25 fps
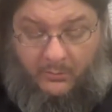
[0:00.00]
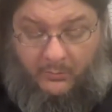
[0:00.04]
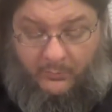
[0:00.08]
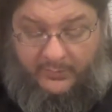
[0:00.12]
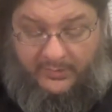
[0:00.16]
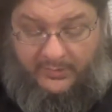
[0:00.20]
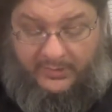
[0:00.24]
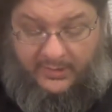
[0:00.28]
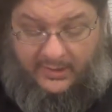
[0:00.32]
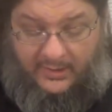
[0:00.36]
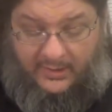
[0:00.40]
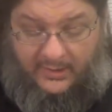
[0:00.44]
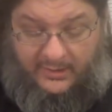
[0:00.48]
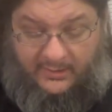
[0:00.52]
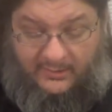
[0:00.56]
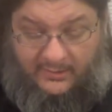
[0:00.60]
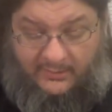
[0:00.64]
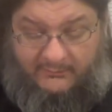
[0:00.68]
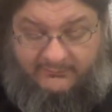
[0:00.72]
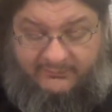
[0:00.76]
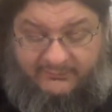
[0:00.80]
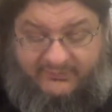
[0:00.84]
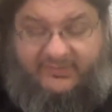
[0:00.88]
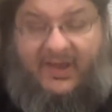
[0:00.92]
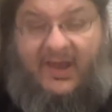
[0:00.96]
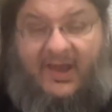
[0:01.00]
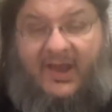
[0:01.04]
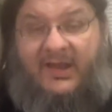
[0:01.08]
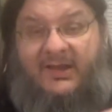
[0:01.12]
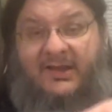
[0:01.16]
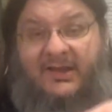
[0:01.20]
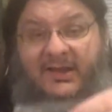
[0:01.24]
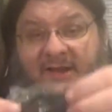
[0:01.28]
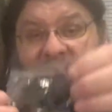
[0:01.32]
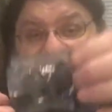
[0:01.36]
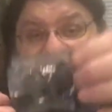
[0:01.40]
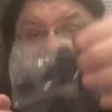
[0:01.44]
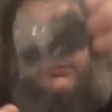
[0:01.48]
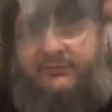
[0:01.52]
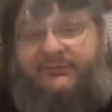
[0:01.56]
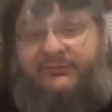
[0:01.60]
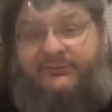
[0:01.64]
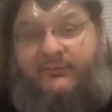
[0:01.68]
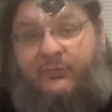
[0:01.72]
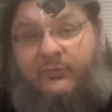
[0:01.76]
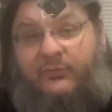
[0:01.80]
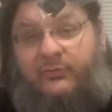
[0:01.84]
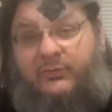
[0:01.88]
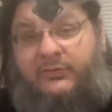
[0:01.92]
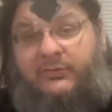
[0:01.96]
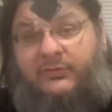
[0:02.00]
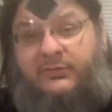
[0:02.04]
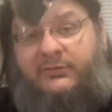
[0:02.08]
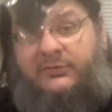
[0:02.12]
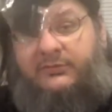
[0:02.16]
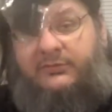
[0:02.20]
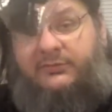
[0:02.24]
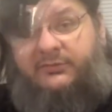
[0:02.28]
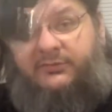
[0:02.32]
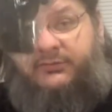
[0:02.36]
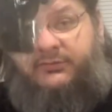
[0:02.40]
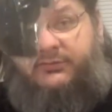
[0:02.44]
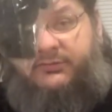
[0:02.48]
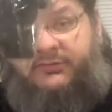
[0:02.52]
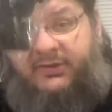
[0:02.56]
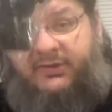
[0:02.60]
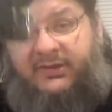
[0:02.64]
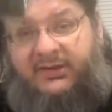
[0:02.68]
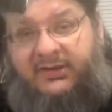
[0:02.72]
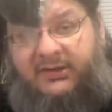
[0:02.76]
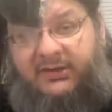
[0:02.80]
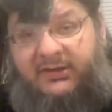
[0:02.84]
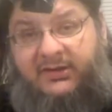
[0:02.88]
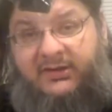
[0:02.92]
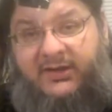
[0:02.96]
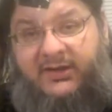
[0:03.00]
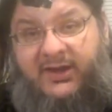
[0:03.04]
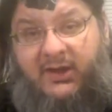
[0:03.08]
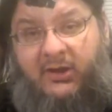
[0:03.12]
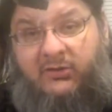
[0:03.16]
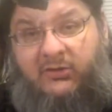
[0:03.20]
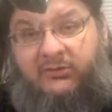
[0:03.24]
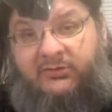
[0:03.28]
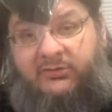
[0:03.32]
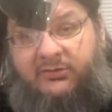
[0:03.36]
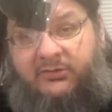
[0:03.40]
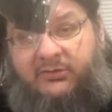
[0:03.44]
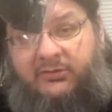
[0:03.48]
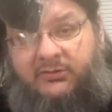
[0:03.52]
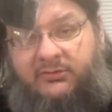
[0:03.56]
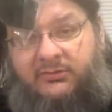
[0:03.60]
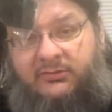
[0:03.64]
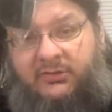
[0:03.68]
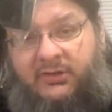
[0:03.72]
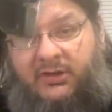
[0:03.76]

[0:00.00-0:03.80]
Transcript: we have standees for the character,